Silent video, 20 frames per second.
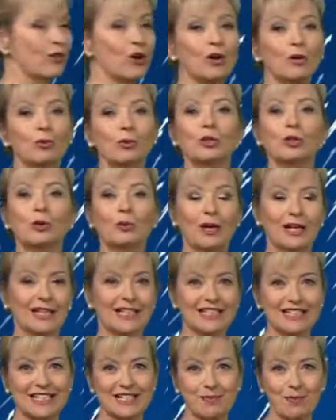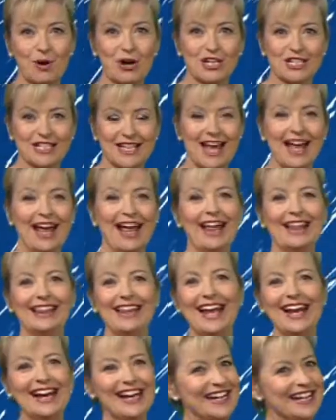fog will quickly disperse.
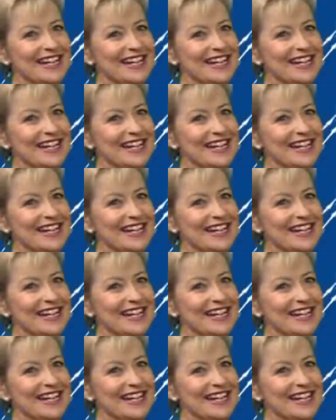Then